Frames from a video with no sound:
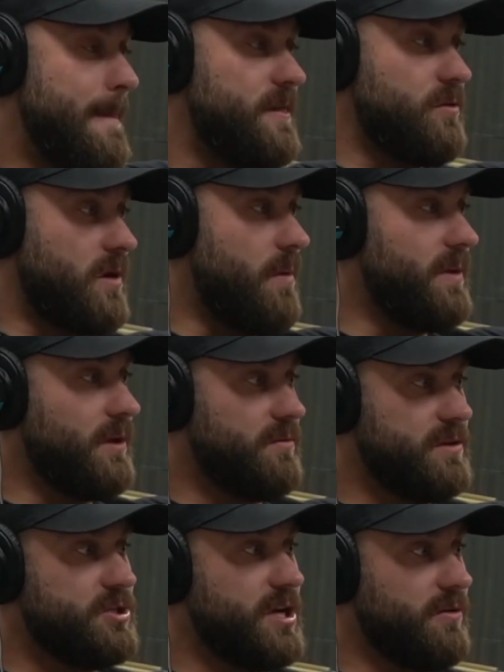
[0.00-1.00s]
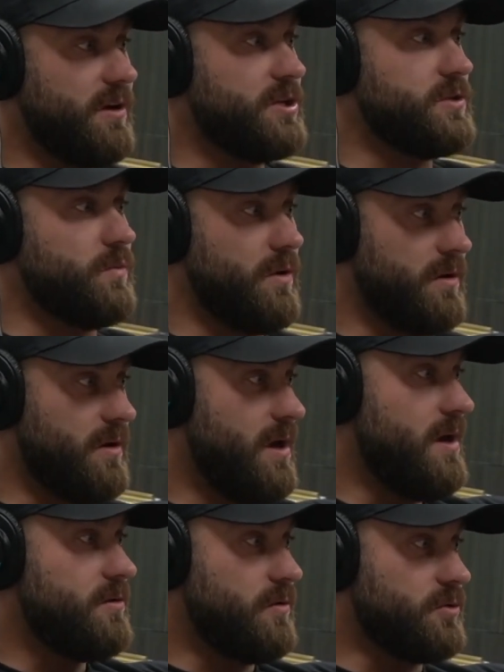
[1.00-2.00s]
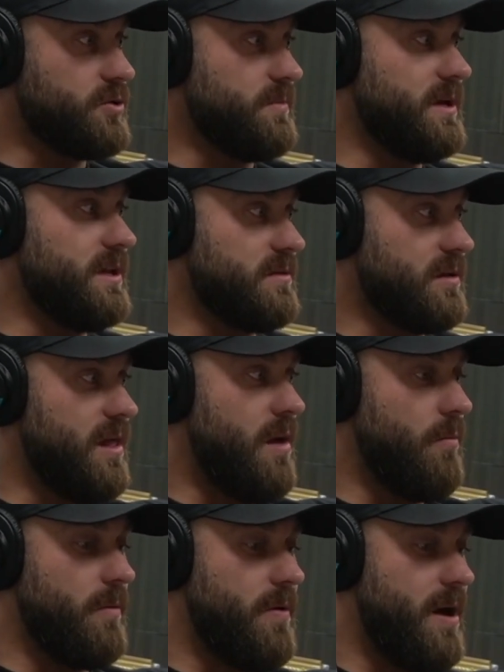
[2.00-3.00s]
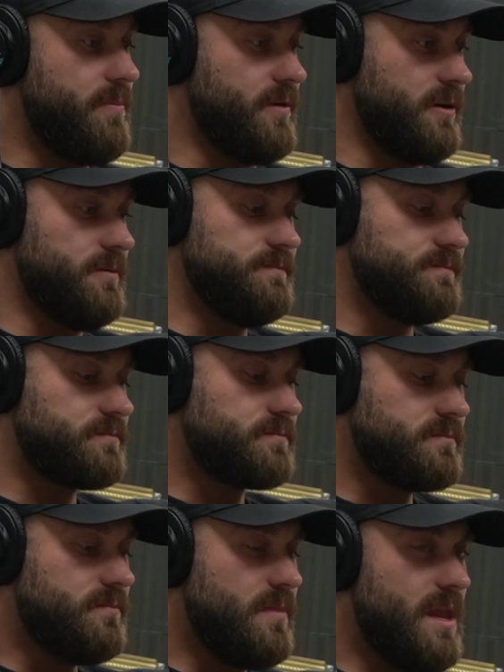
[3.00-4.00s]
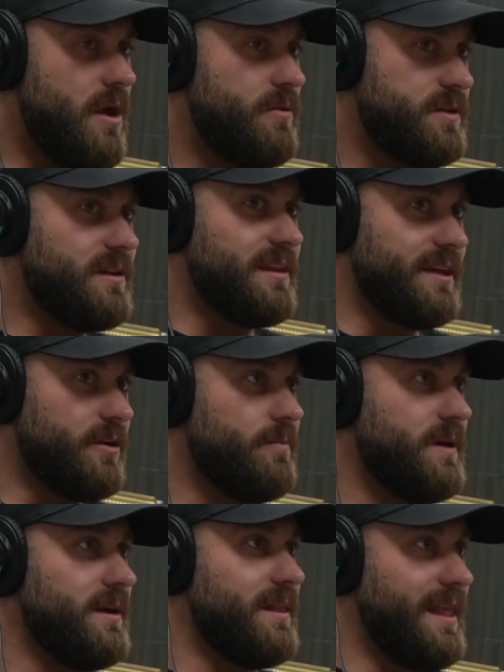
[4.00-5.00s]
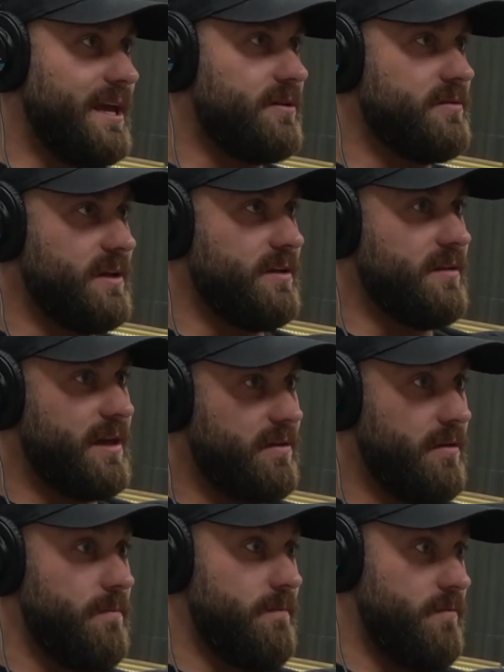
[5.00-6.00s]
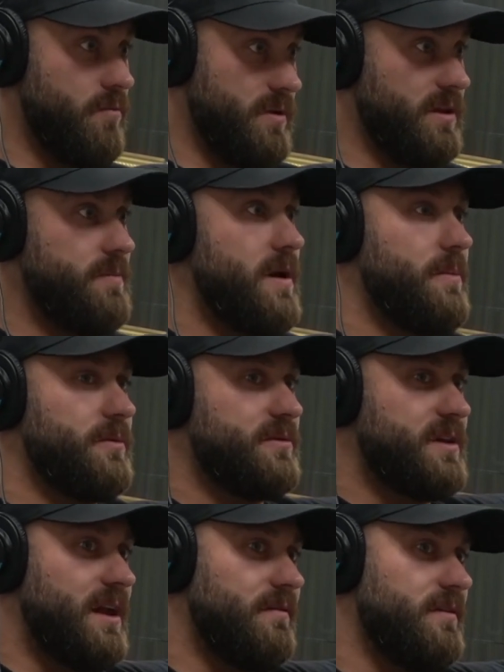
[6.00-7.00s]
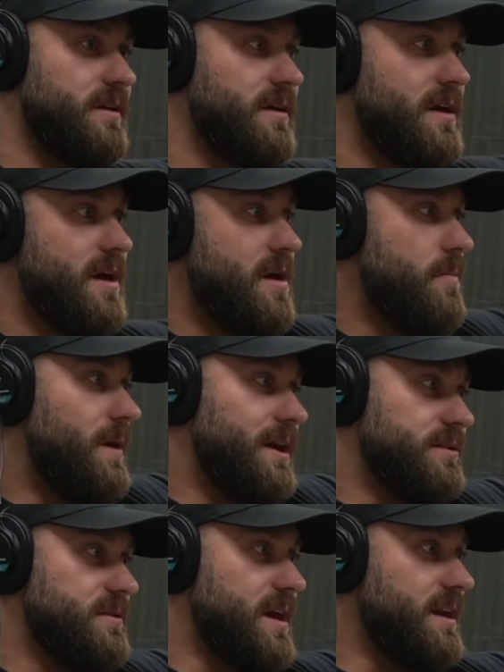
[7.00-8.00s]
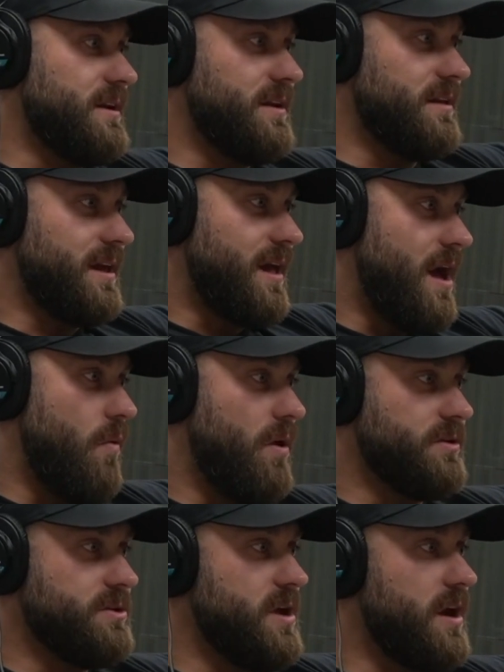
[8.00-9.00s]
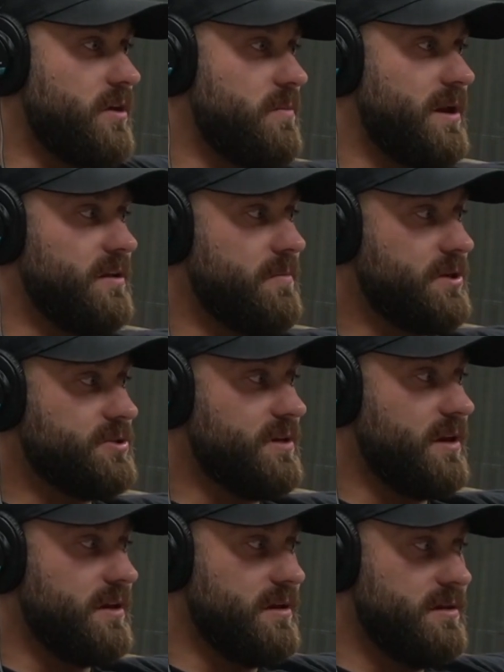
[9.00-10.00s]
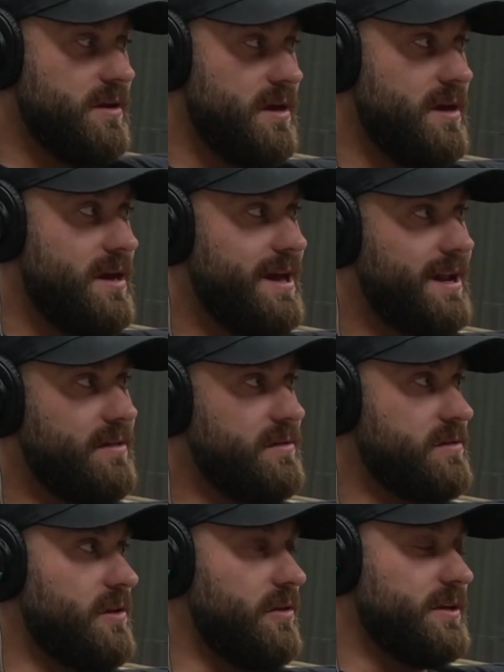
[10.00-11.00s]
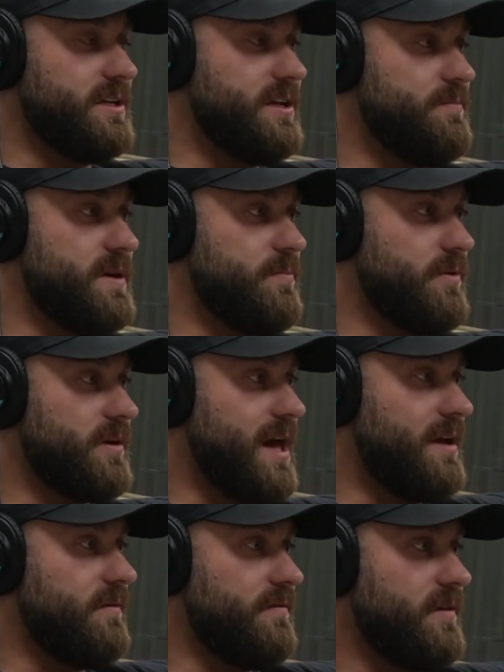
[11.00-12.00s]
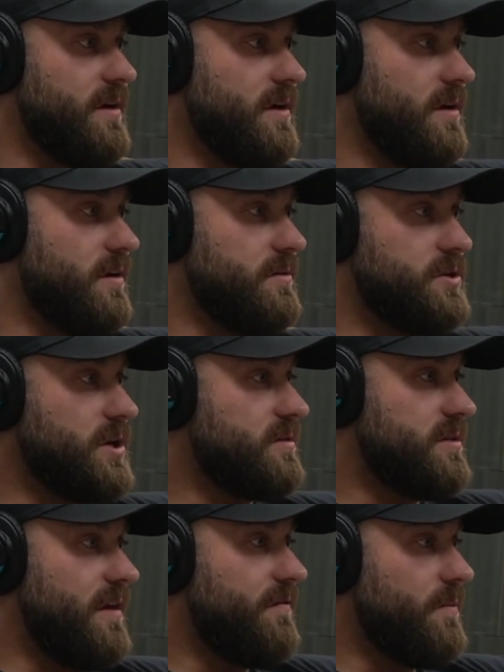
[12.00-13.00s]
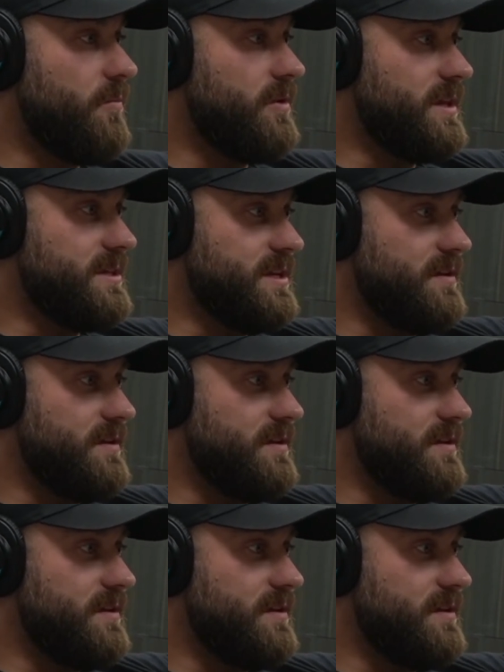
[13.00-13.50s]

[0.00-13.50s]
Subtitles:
So coming in with a generation where social media is a lot more popular I was still a little bit later than, like, the really popular side of it, but I decided, like, I wanted to document as much as I could, and as I slowly did, people kind of took stuff from what they did